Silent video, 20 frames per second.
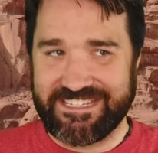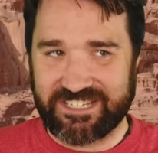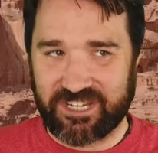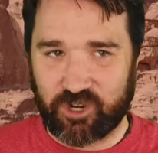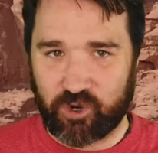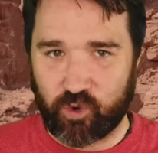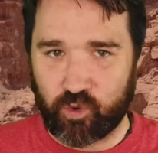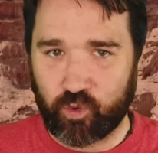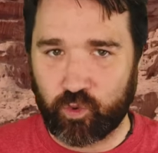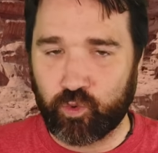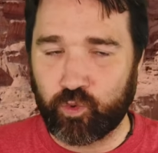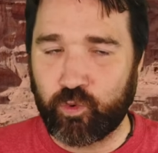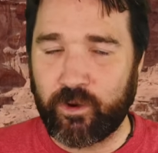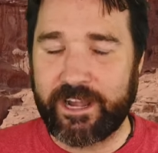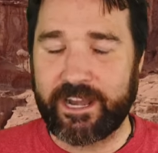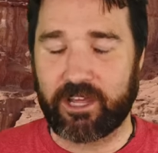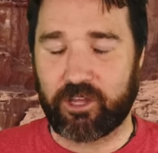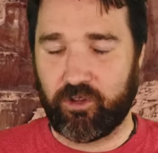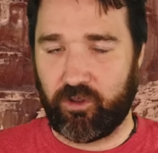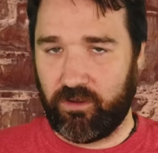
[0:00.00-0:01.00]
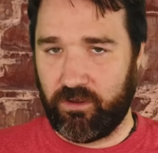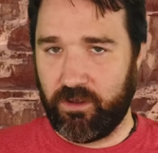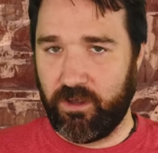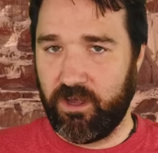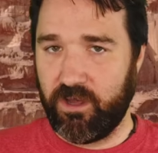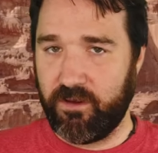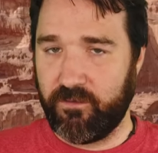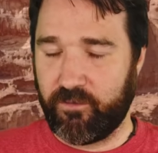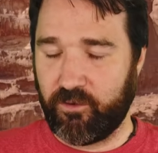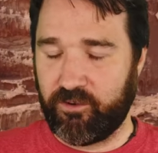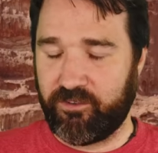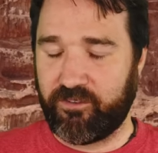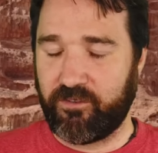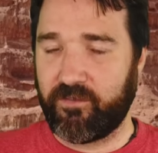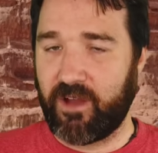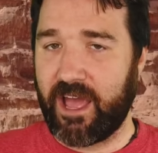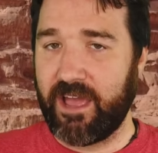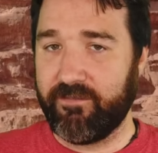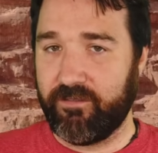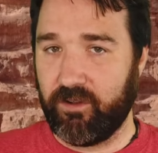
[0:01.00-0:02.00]
is critical for
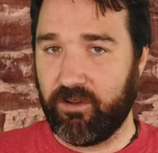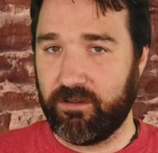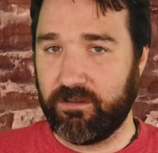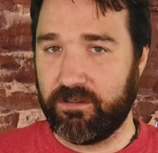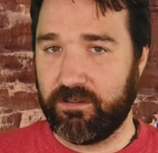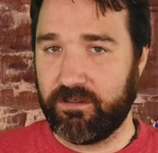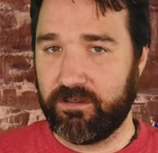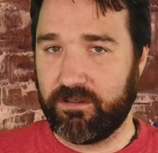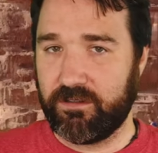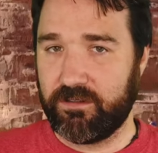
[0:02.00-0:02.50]
survival.